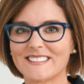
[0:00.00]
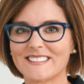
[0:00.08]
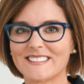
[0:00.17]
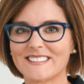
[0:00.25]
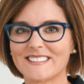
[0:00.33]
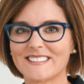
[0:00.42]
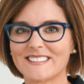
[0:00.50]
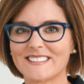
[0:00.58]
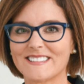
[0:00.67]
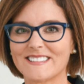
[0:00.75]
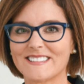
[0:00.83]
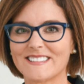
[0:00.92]

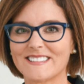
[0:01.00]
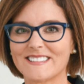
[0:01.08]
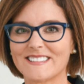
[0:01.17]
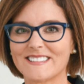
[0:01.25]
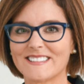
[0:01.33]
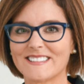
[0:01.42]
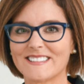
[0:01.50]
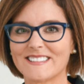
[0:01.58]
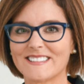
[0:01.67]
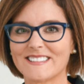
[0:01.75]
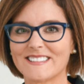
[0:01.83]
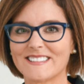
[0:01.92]

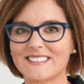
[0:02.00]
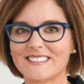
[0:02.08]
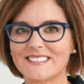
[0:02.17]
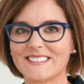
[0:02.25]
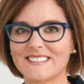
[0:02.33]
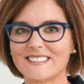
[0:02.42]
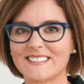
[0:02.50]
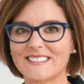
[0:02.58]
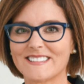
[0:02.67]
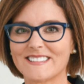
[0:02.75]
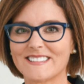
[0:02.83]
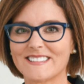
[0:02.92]

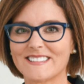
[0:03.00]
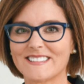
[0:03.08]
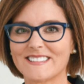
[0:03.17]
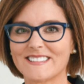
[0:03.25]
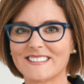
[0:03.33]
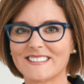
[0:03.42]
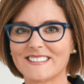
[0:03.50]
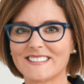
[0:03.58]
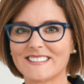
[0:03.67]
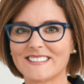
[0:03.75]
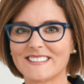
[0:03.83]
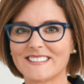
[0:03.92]
[no speech]